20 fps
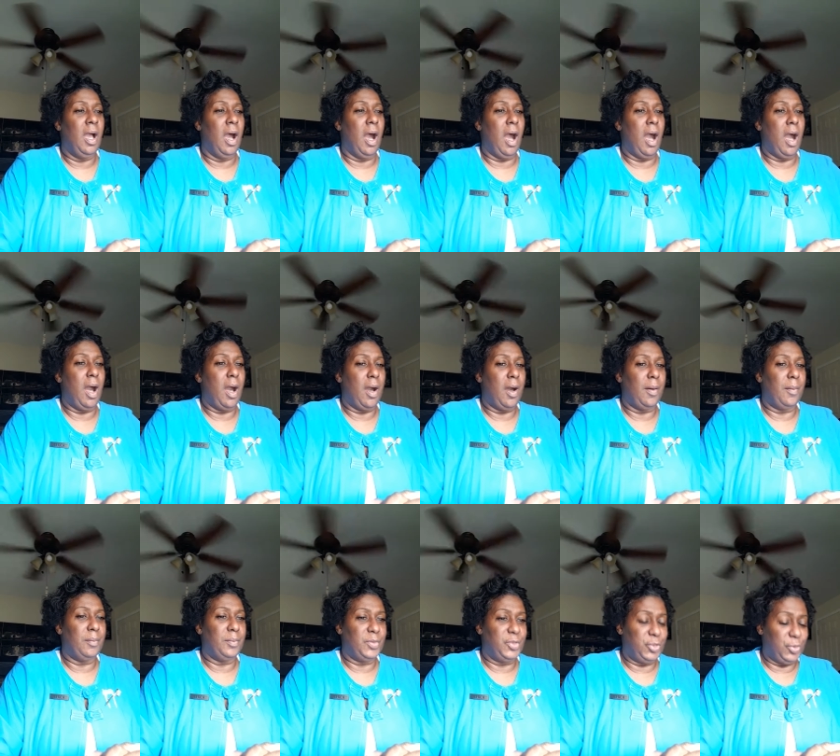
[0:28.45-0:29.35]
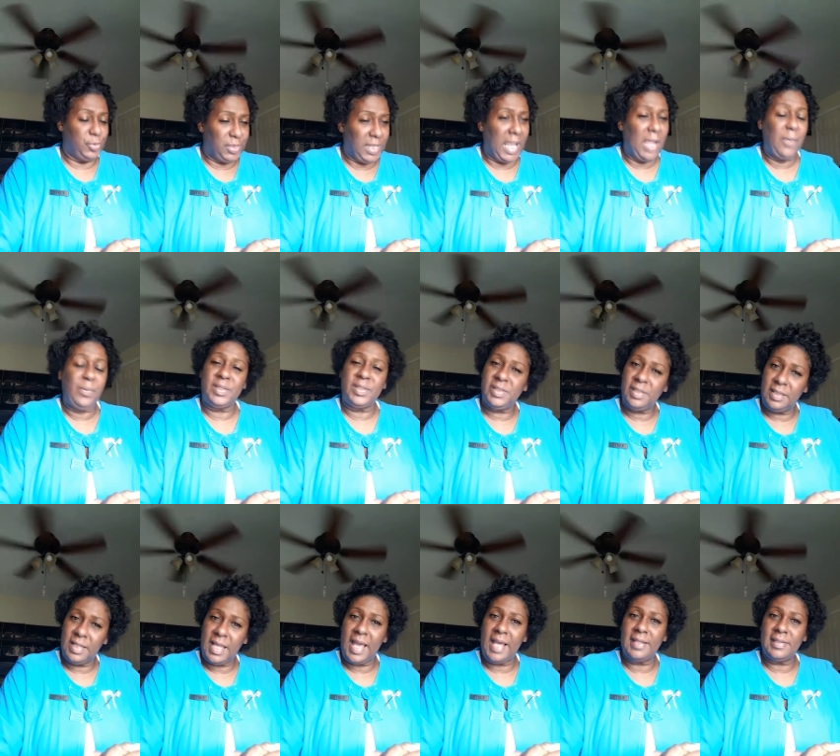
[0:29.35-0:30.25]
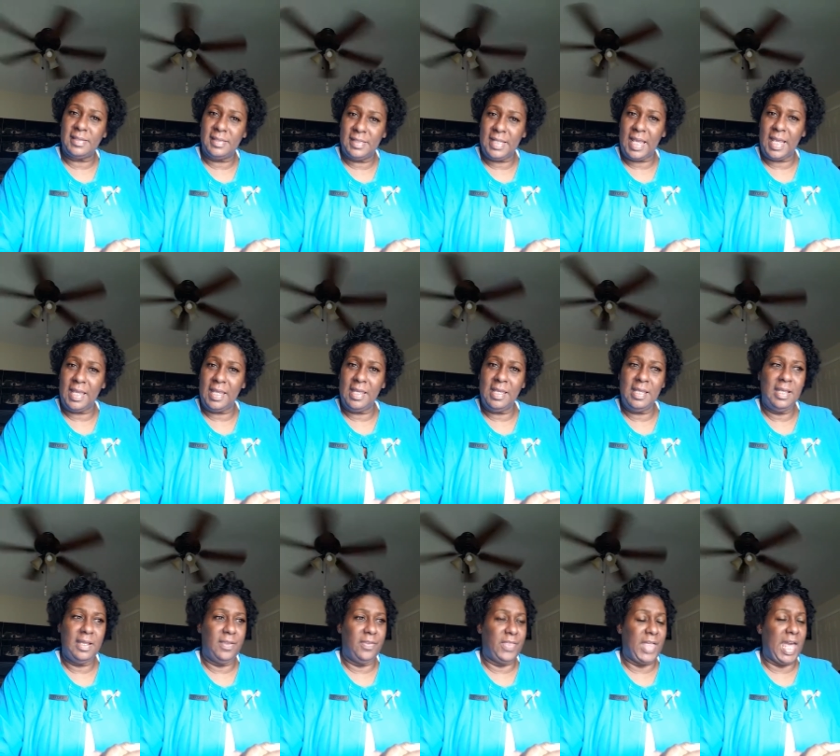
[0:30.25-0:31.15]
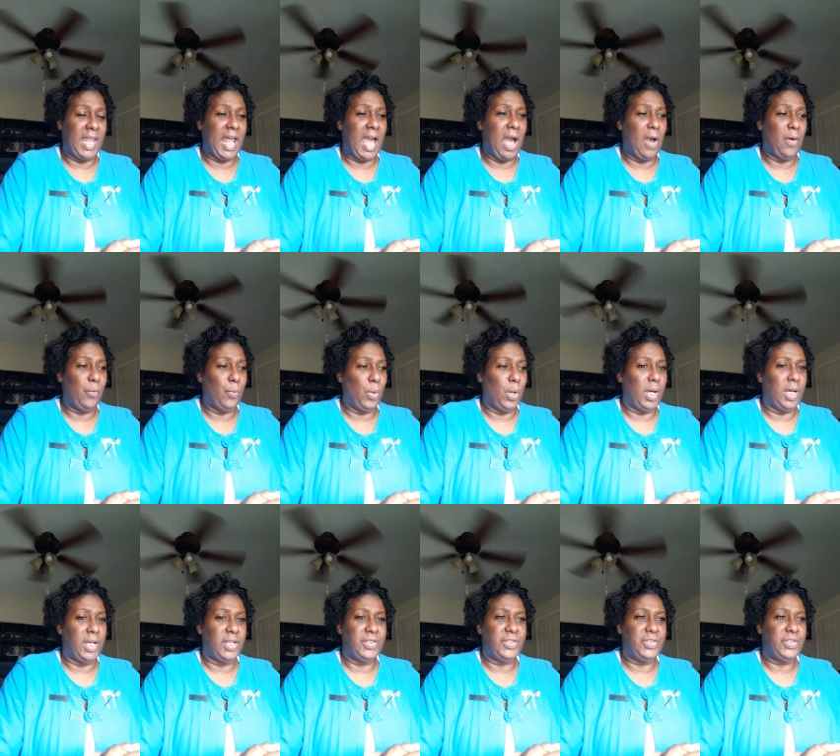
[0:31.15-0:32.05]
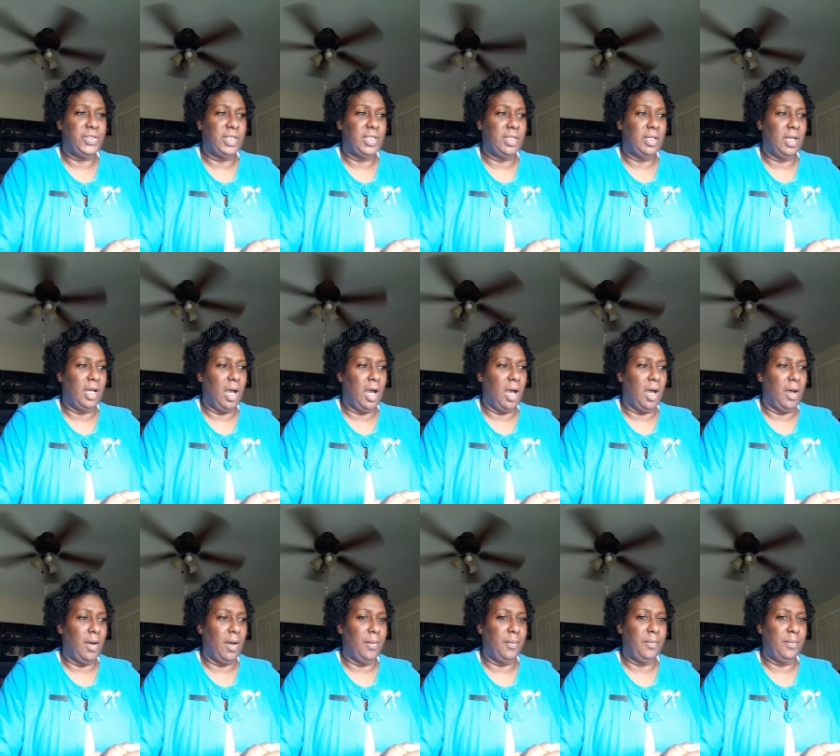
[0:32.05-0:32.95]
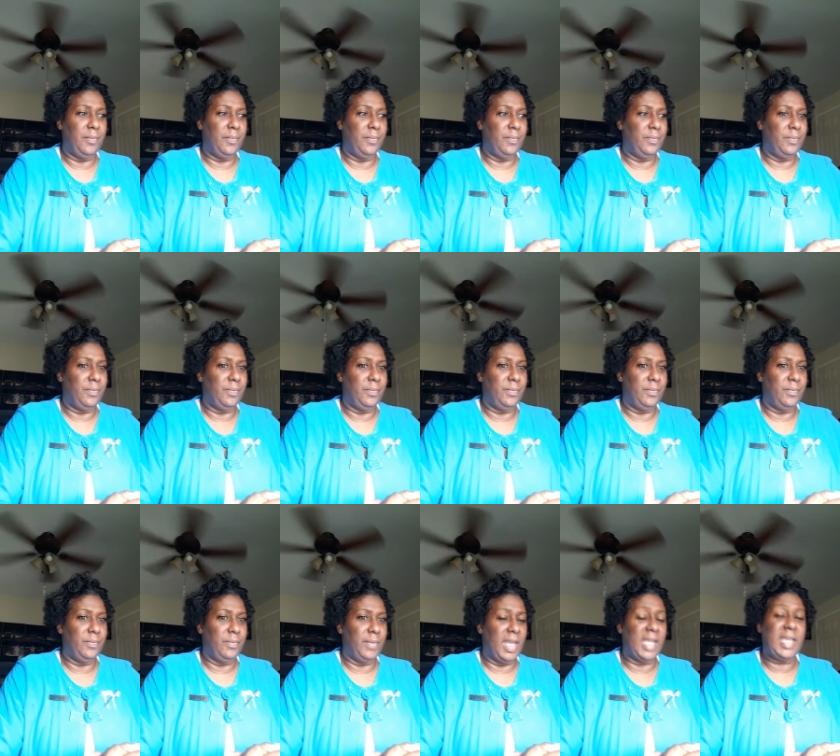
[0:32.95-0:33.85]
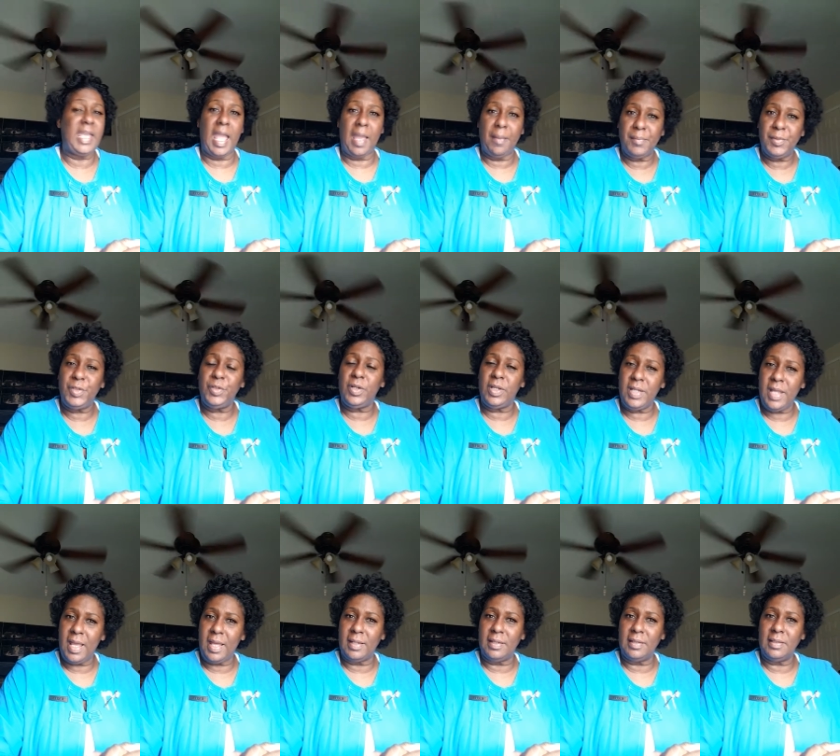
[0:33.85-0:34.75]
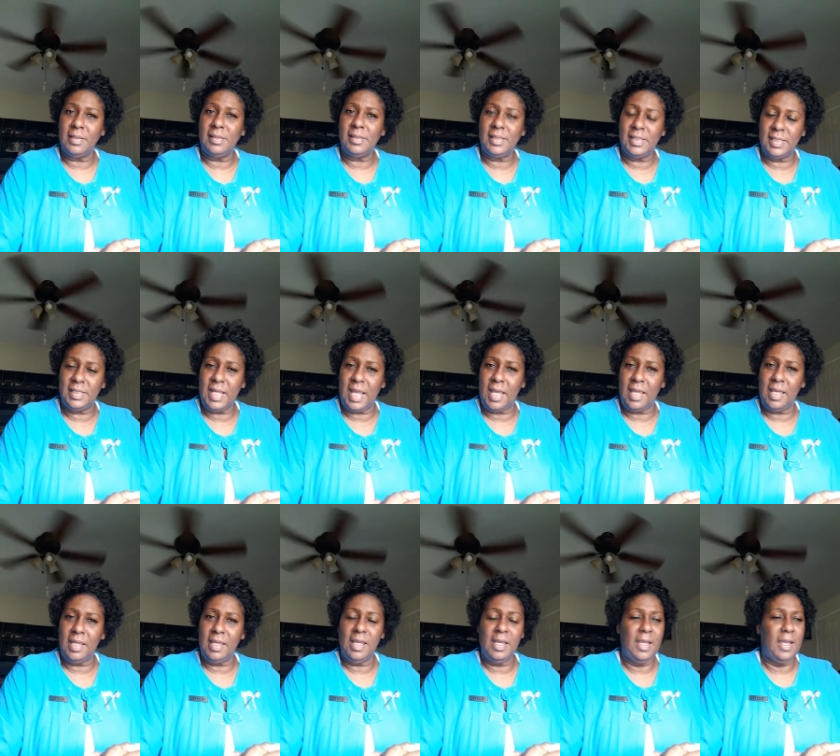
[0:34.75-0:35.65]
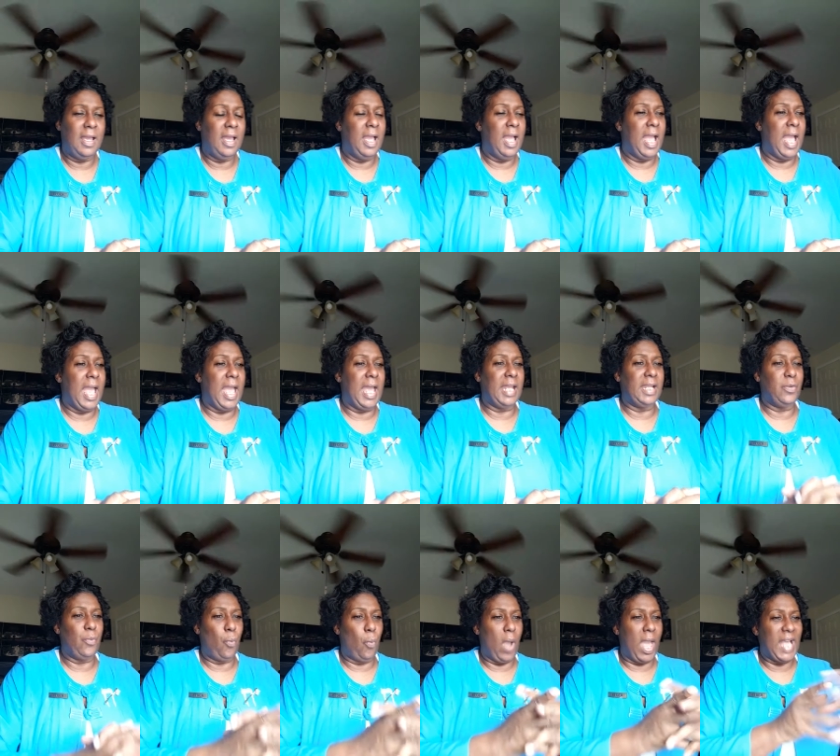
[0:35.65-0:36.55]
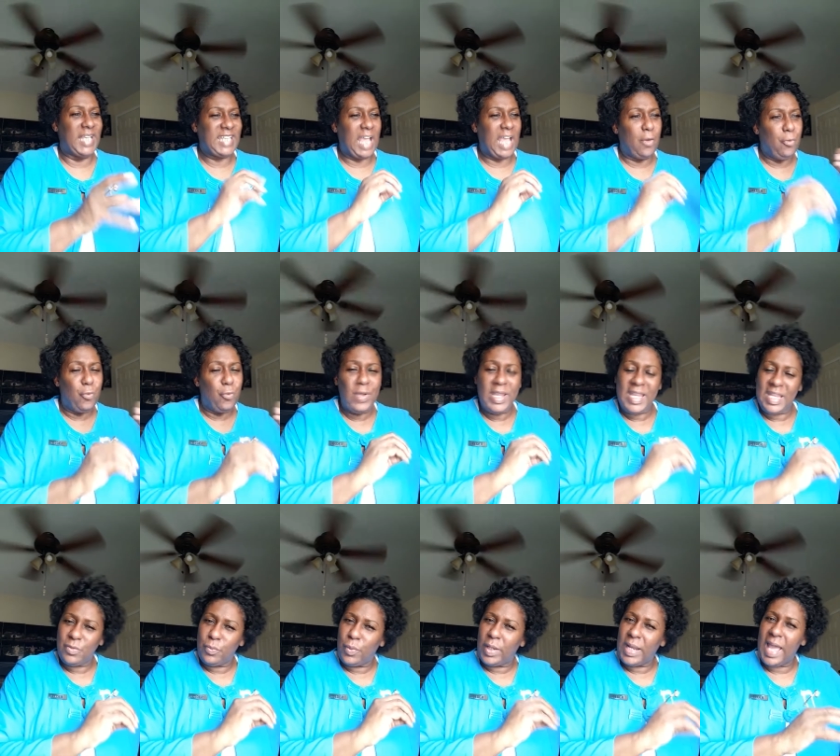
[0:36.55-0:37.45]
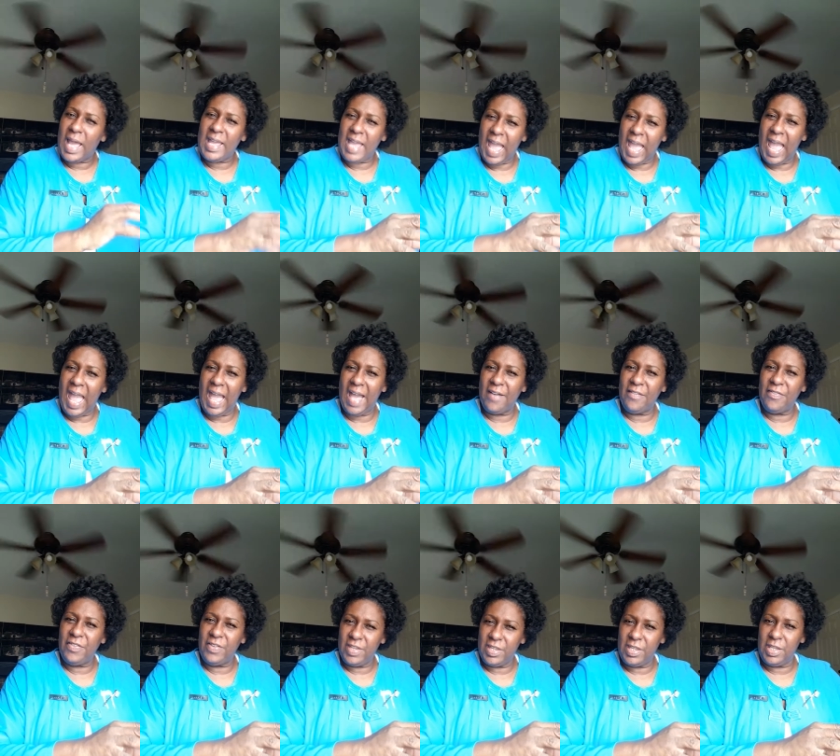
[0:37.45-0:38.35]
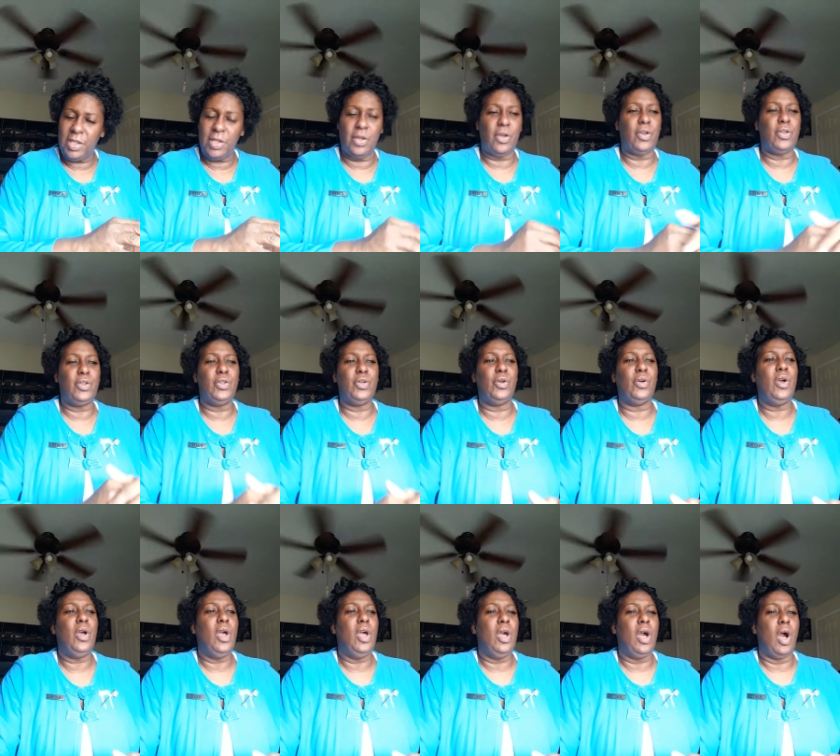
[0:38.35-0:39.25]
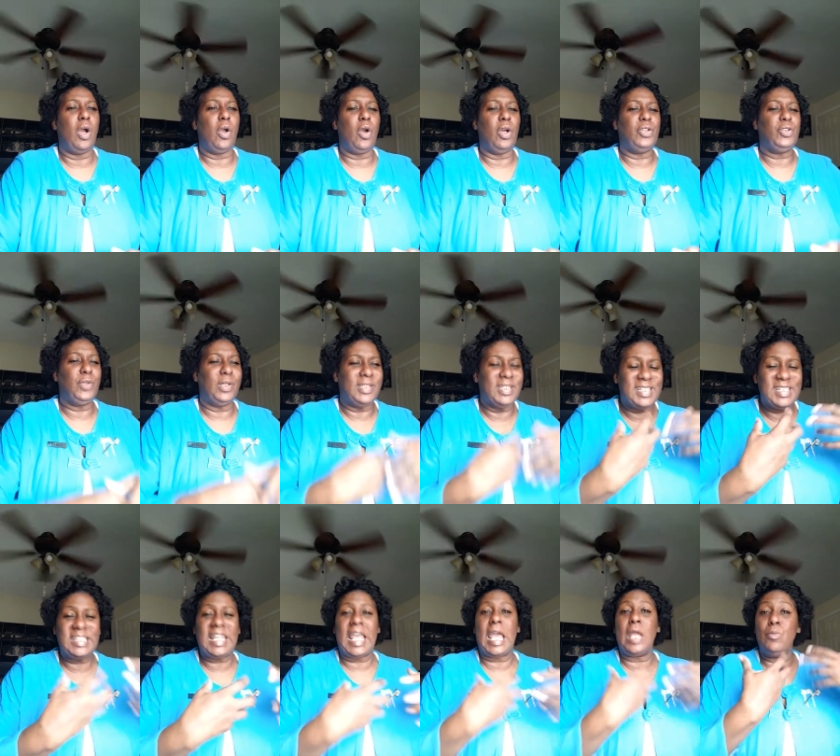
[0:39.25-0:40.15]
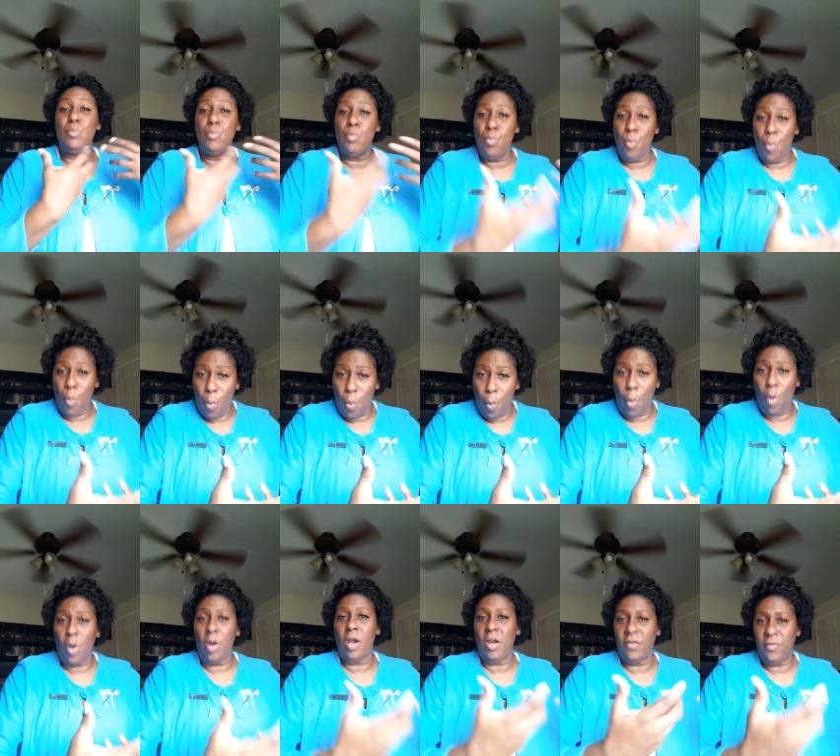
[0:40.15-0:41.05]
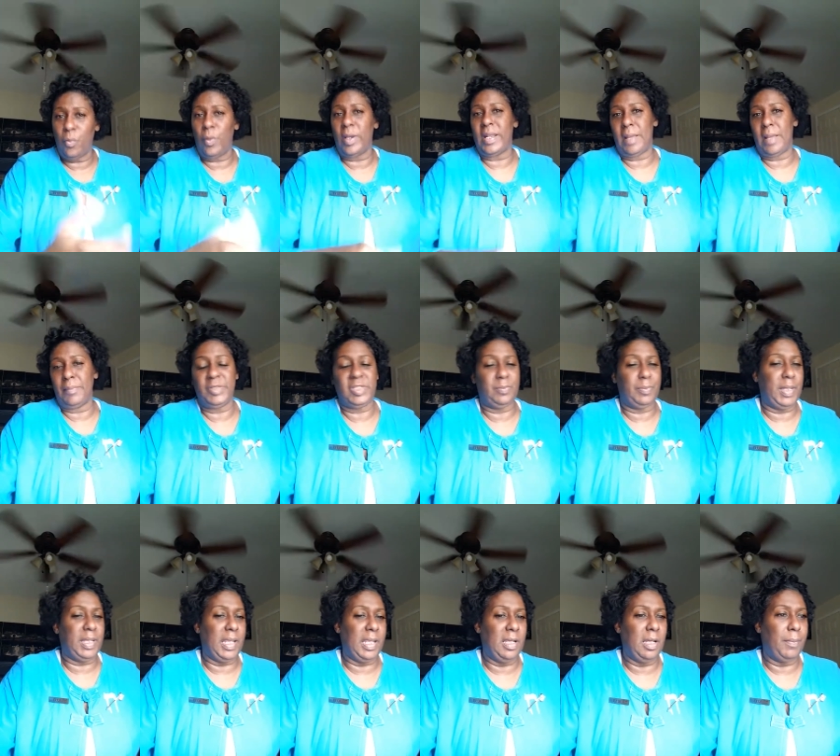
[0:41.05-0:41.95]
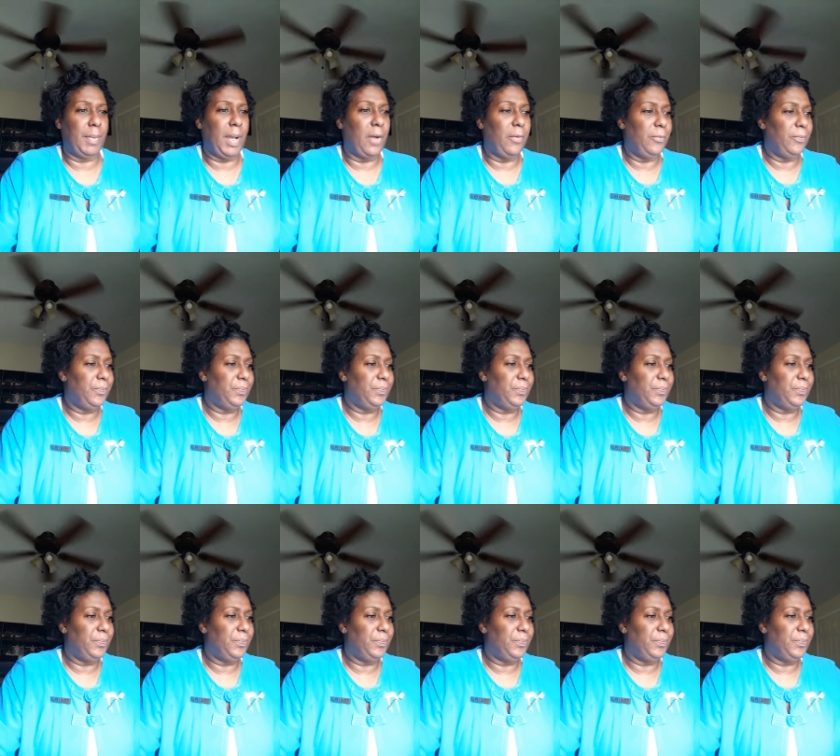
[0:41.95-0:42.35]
Um, today was the last day that I was, um, it came to an end today. And as I read what I have here, you're going to understand more of what I'm speaking about.